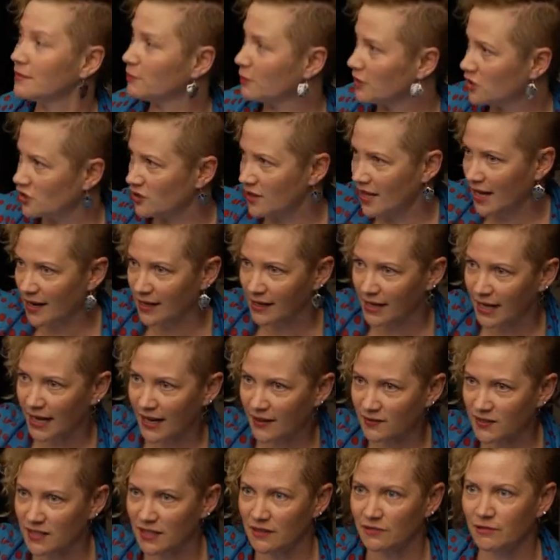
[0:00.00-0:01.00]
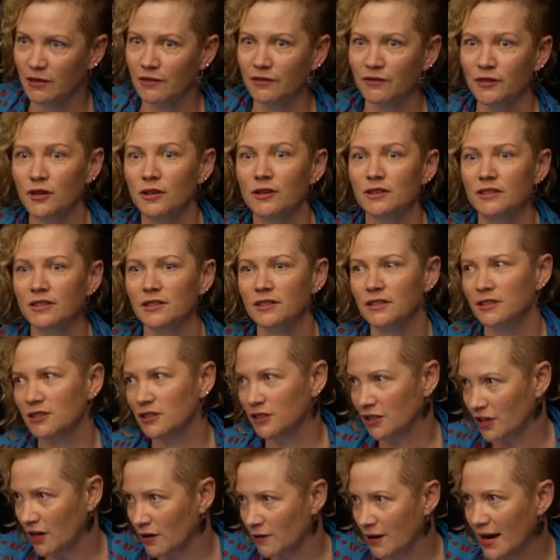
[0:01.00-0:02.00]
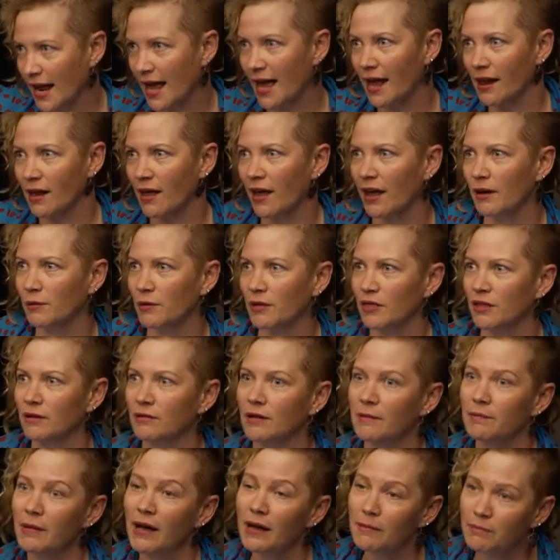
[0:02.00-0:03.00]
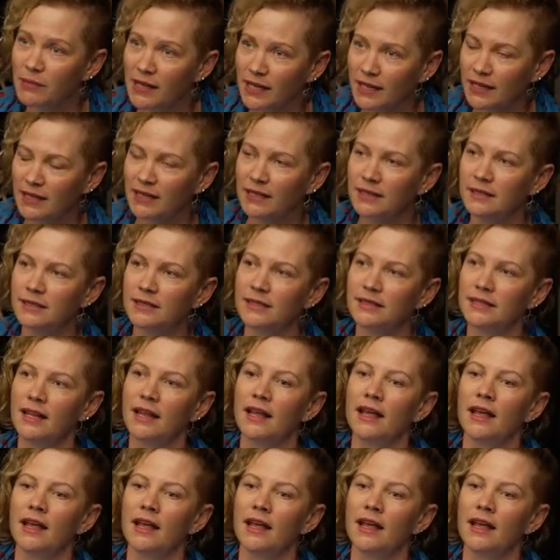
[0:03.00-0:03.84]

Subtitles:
which then leaves the refusers to go and ally with the Republicans,